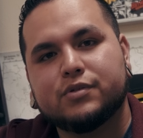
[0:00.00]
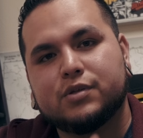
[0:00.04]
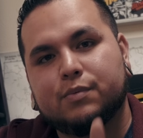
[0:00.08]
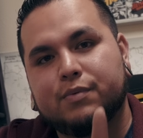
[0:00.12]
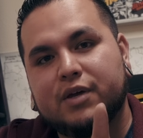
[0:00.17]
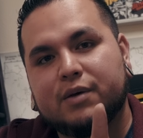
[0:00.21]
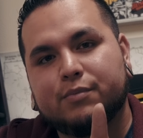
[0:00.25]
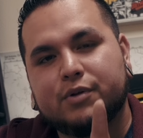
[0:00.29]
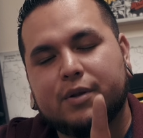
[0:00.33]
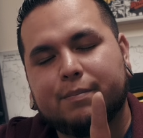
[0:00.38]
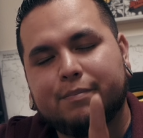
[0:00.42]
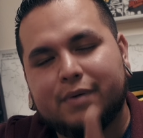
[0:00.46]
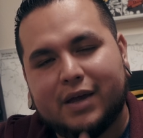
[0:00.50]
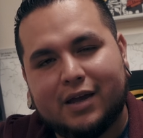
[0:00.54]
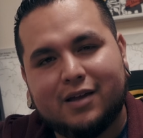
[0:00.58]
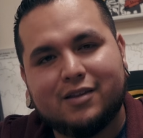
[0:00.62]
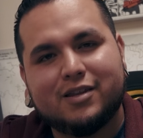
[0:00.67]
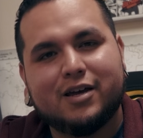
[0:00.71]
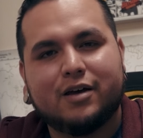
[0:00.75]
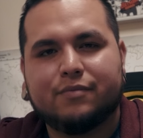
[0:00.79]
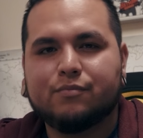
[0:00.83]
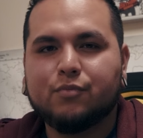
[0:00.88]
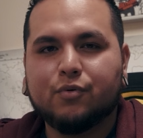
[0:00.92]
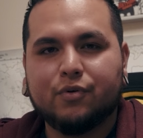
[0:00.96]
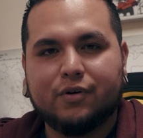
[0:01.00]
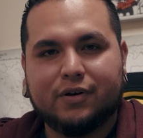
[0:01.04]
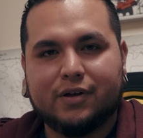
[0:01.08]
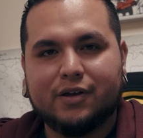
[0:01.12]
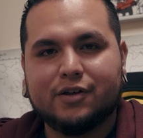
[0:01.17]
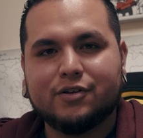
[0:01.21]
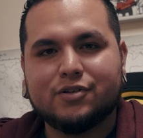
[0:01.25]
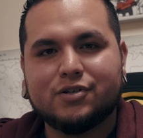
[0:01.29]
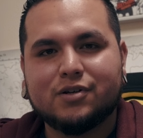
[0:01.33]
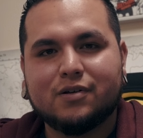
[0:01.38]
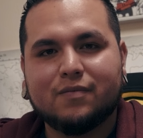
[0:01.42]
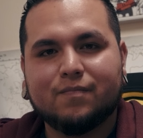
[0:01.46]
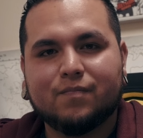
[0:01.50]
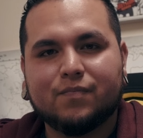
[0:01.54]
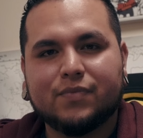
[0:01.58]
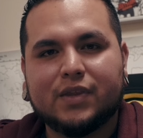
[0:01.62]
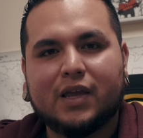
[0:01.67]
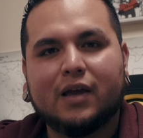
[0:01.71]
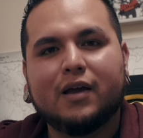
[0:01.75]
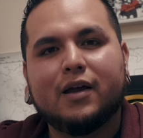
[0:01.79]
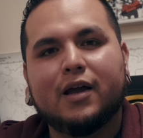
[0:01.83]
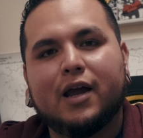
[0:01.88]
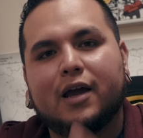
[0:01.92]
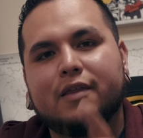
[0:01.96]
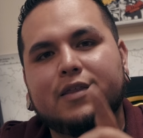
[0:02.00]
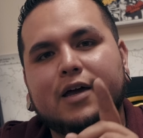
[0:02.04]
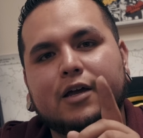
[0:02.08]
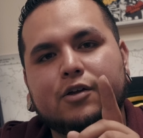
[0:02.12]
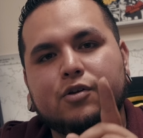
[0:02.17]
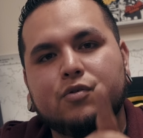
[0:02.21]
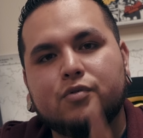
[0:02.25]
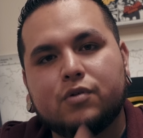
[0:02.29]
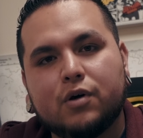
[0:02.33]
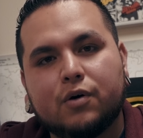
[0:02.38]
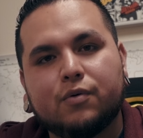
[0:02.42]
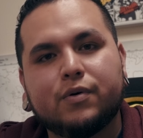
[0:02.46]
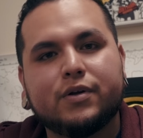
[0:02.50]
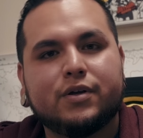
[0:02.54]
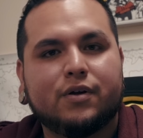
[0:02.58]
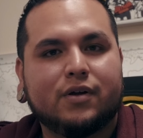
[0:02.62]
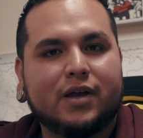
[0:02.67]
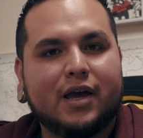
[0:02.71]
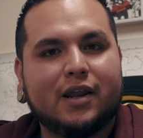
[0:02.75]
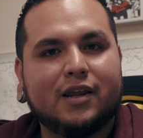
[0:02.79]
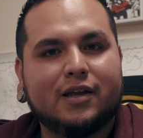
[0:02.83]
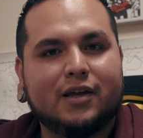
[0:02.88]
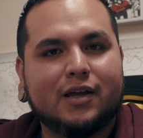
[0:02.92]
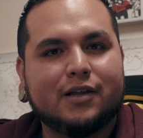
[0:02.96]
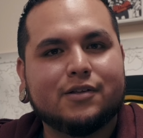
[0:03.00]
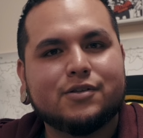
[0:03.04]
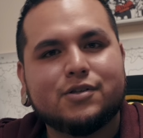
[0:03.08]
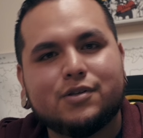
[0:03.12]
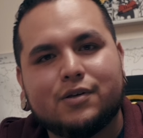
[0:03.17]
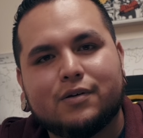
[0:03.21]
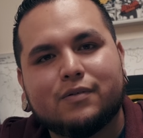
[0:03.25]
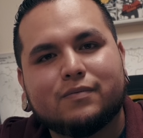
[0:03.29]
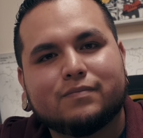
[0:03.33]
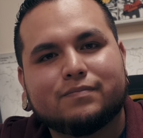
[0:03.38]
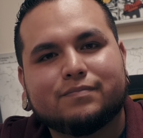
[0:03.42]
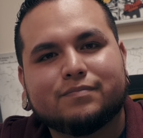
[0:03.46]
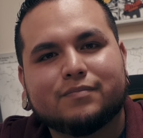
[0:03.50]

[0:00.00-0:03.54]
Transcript: to be able to pay that mortgage and that you know what you're getting into.